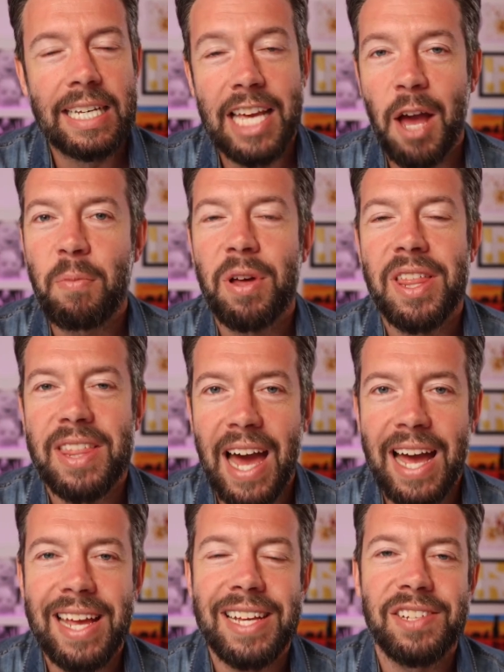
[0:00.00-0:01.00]
Yep,
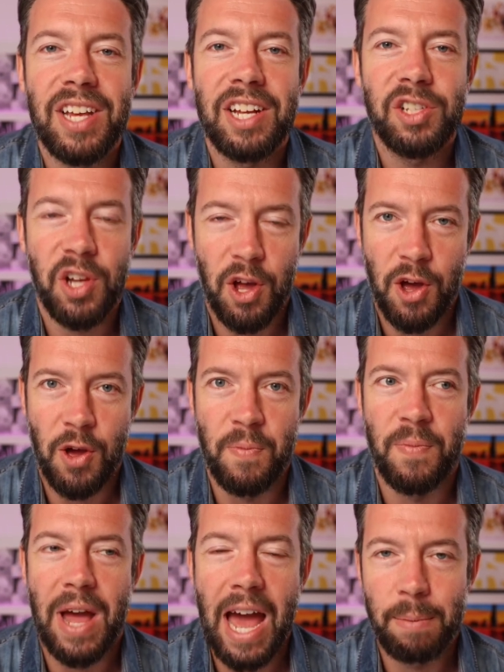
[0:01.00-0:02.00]
that is a
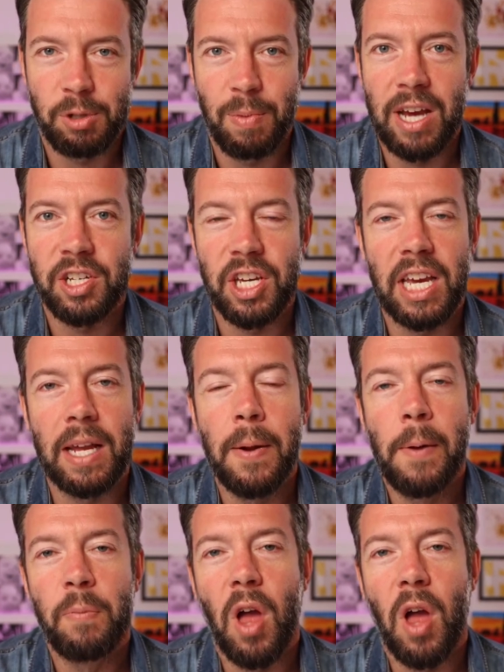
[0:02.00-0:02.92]
term, app smashing.